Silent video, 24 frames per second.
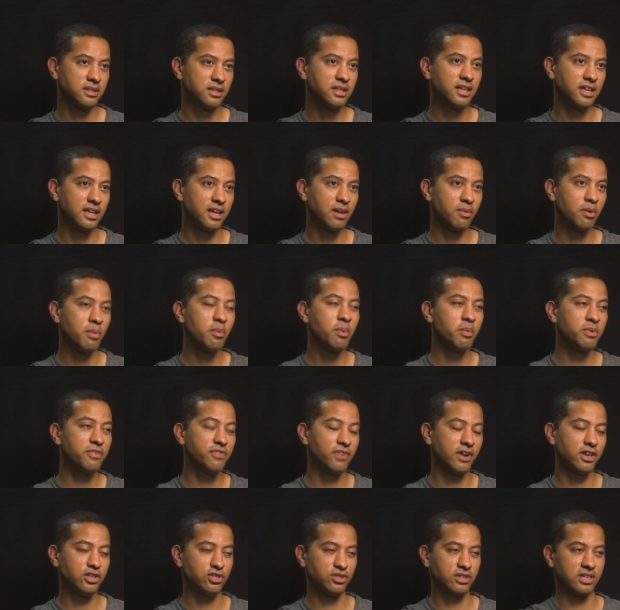Yeah, and when we
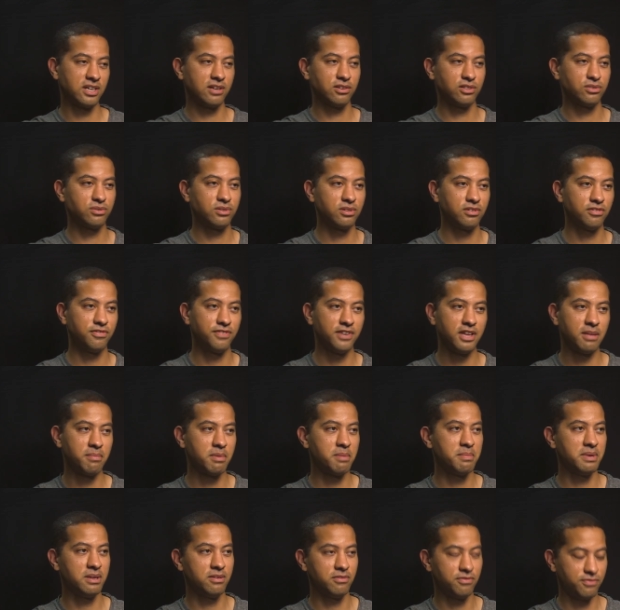find your character in the film, I
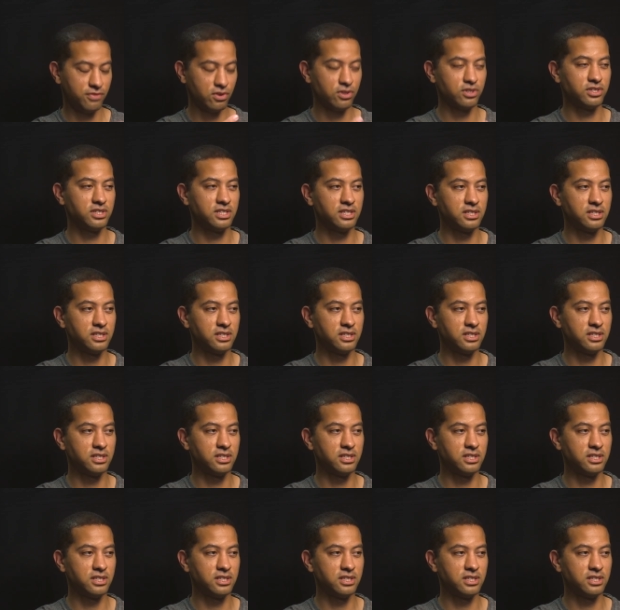mean, first